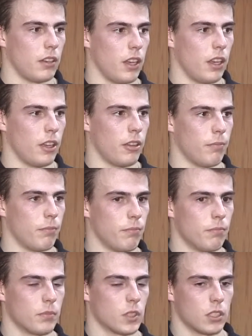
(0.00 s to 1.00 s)

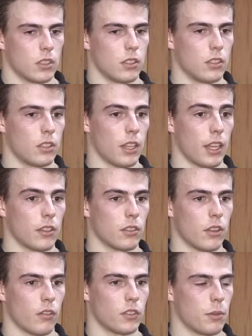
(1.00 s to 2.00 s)
and so that
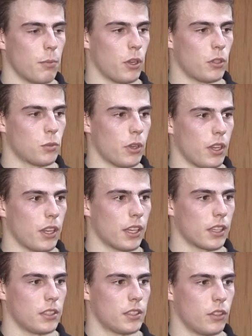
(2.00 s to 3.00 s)
obviously bodes well that I
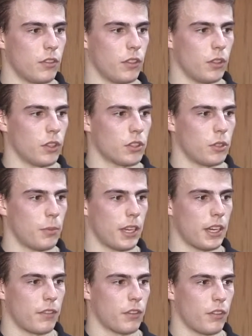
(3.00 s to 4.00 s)
can still feel not too bad
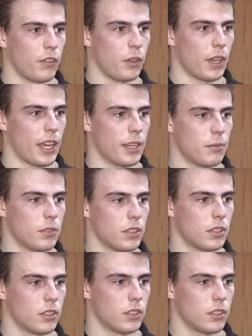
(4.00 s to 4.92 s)
after a few games.